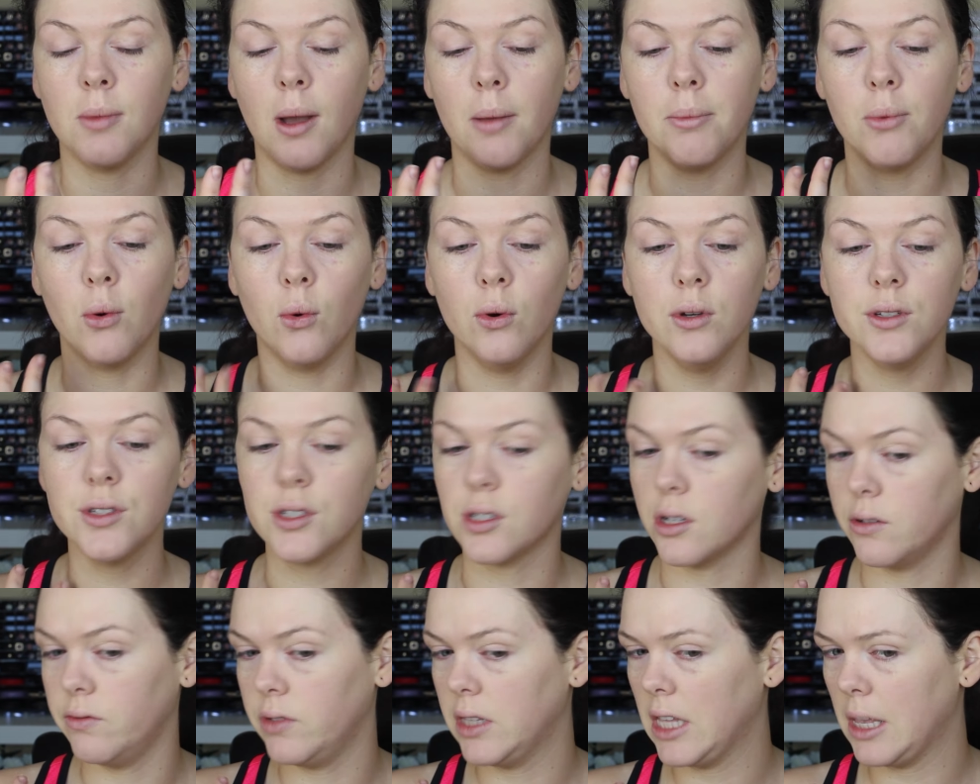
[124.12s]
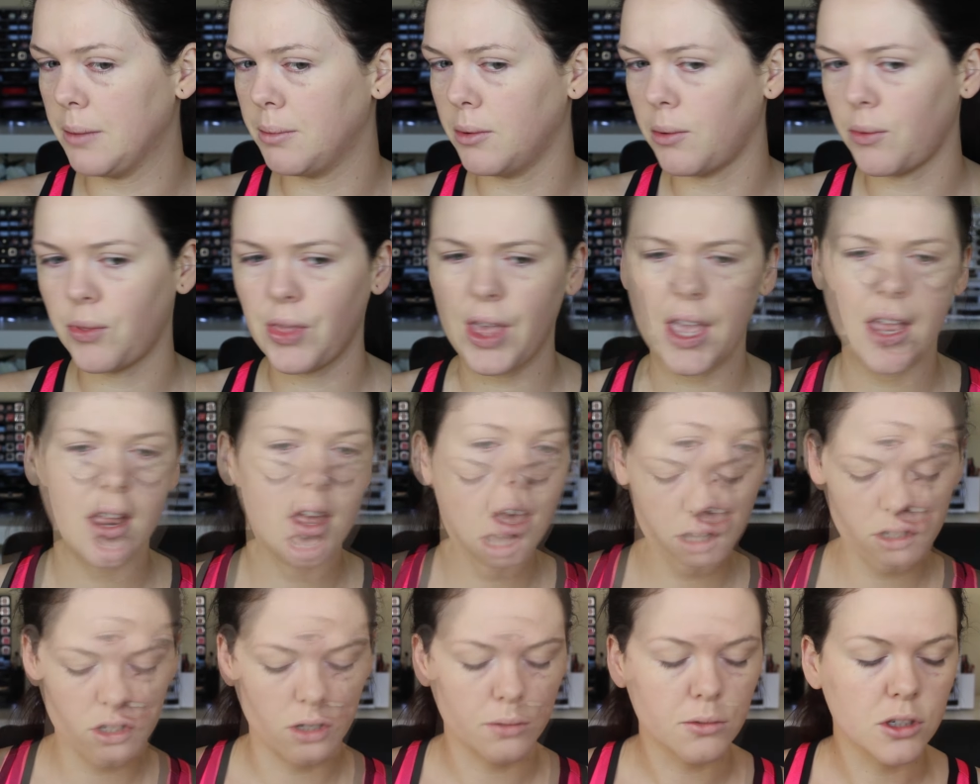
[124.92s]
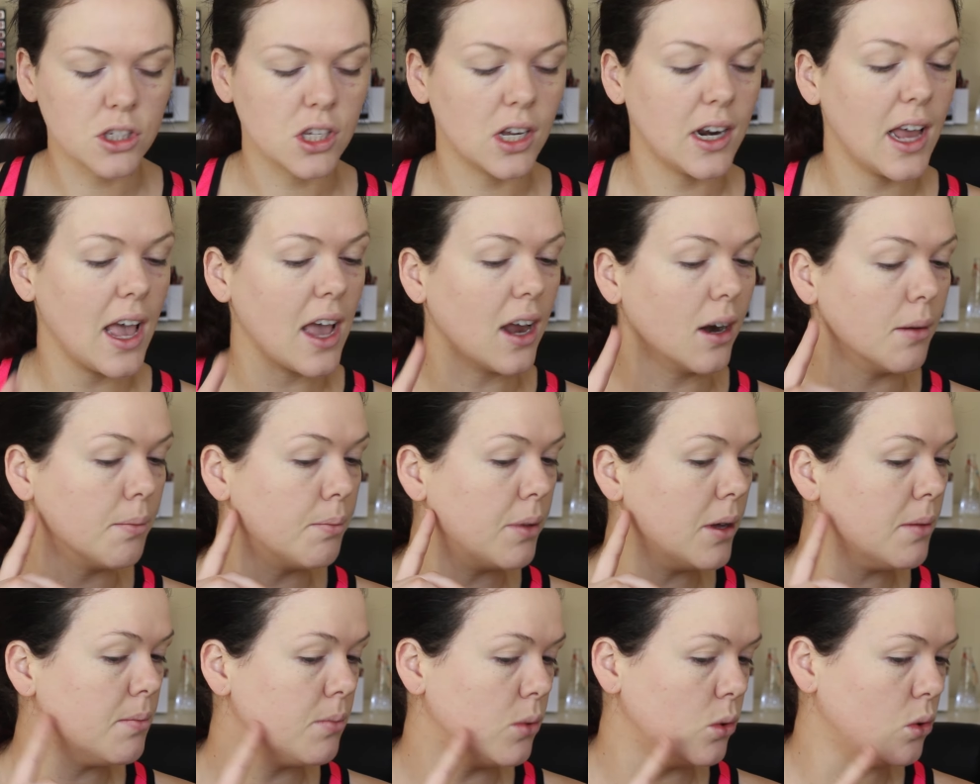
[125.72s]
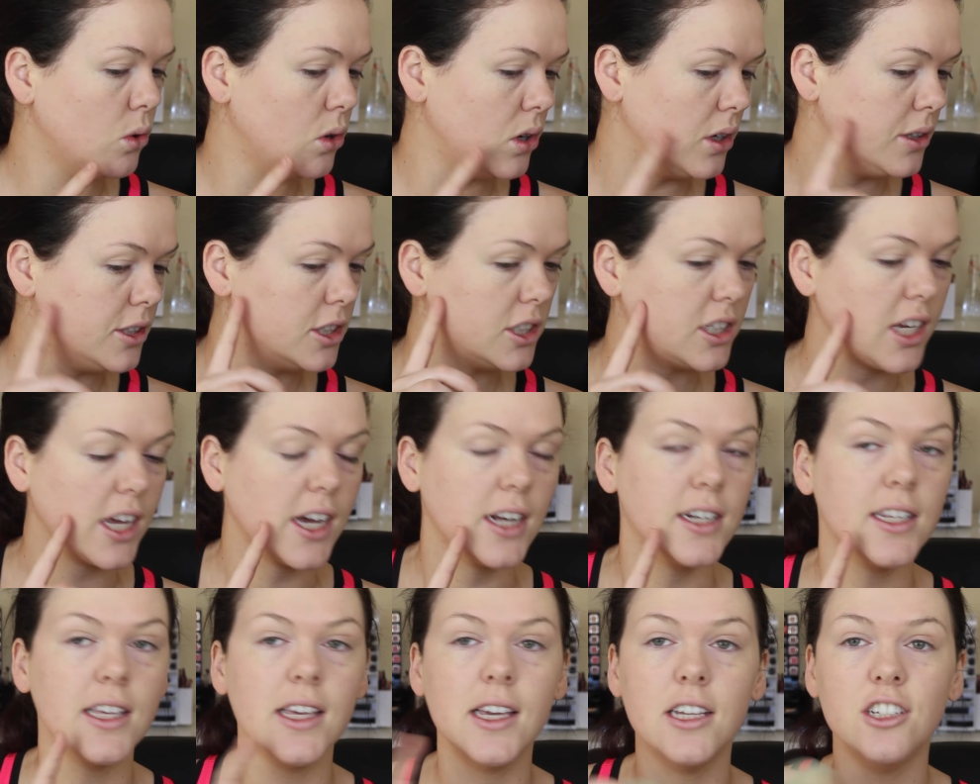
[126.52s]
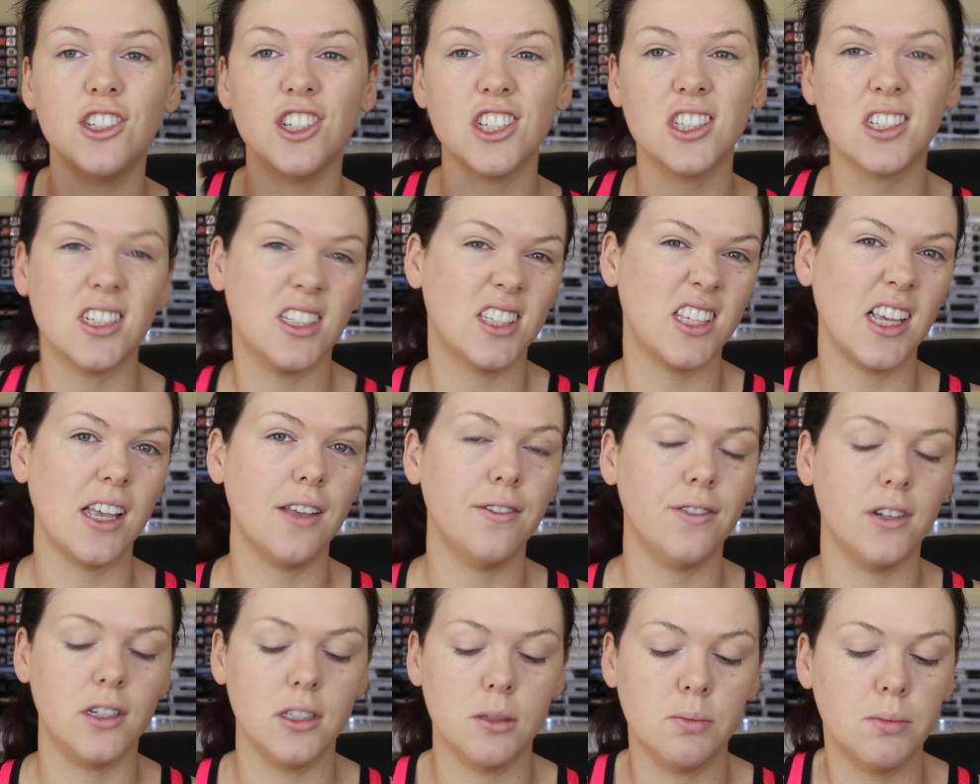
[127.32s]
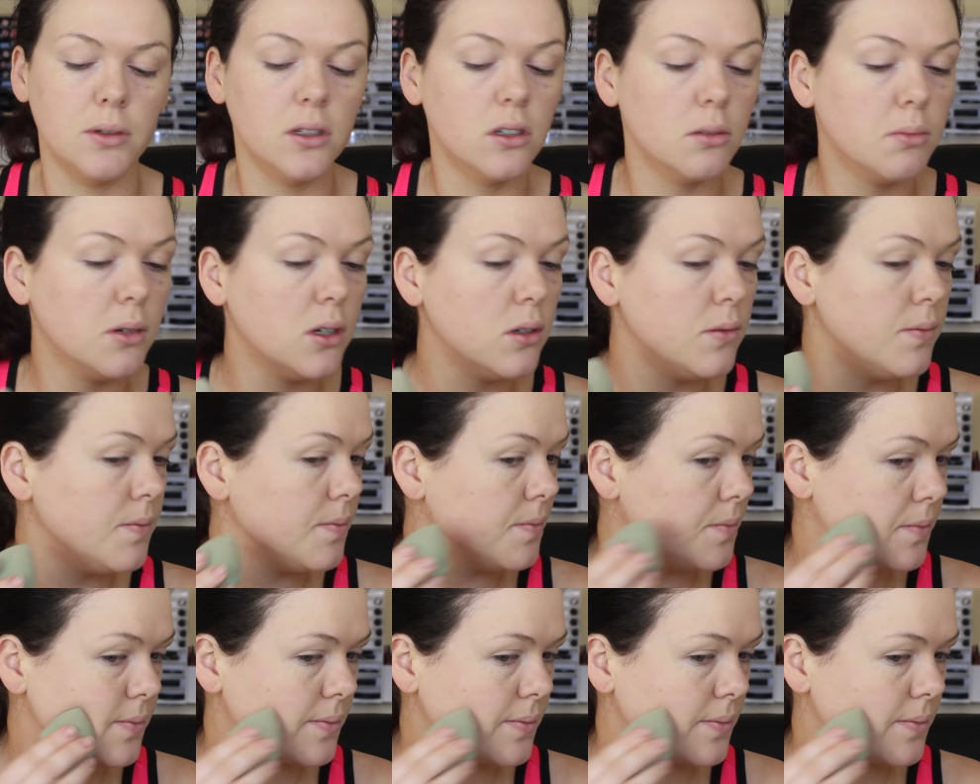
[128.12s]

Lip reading: my pores, so I'm really happy with that. So I'm just going to add a bit more down here just to see if it is buildable.